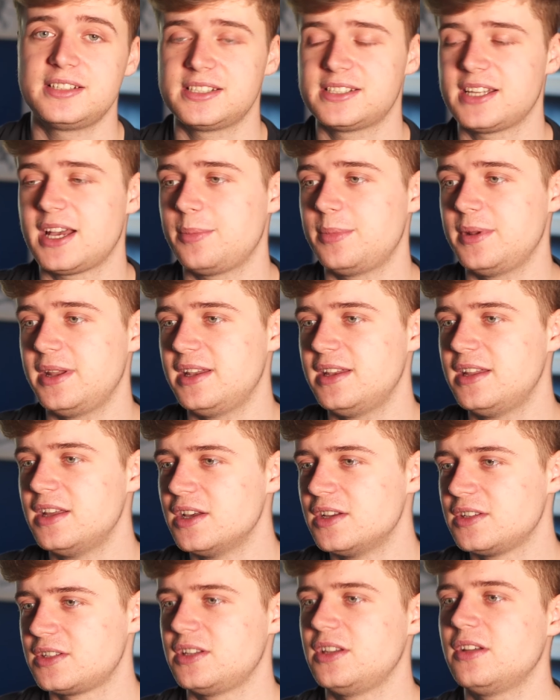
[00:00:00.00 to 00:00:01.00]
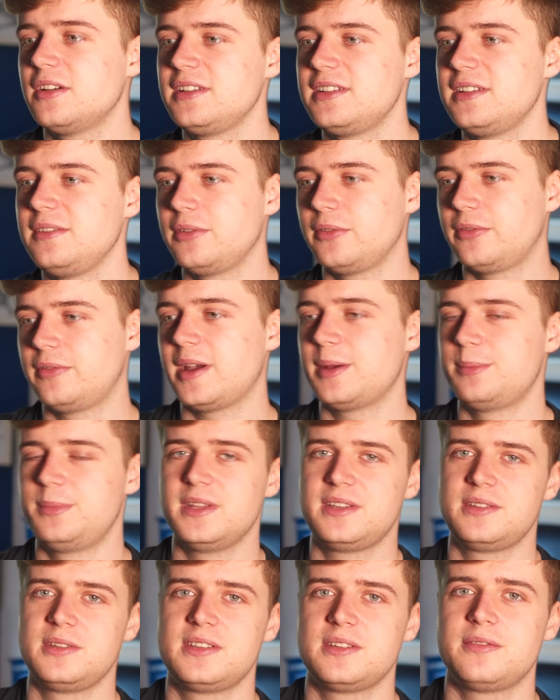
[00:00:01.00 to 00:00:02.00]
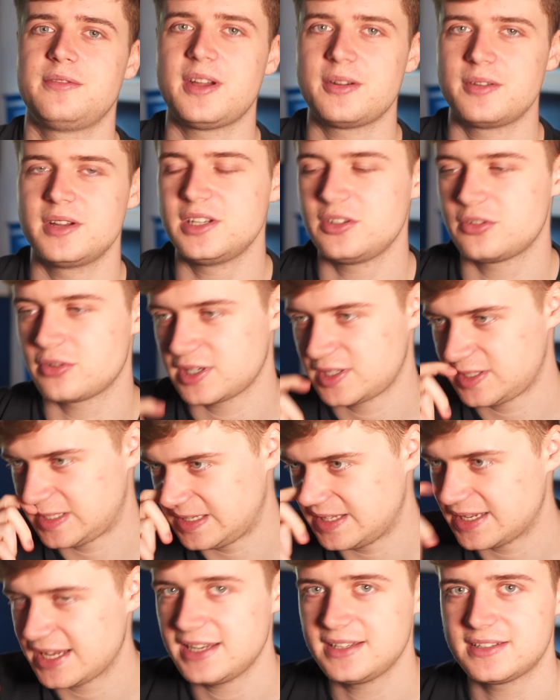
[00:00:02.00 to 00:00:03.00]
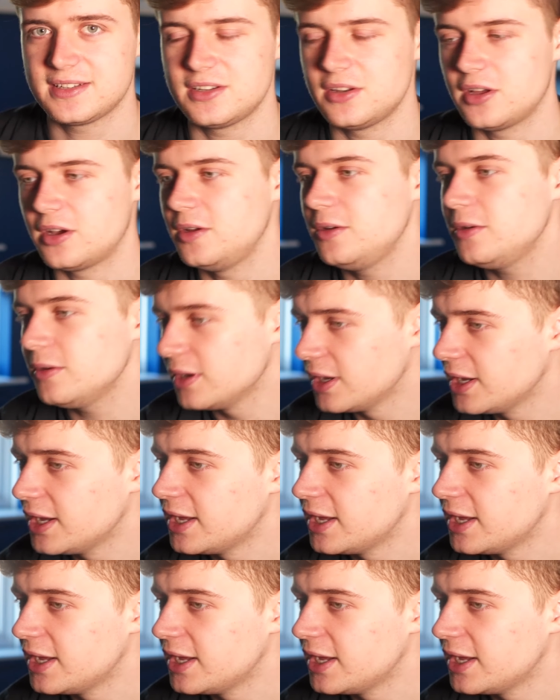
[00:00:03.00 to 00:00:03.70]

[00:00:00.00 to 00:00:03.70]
happening. So 19th of Feb, this is a very interesting date to note.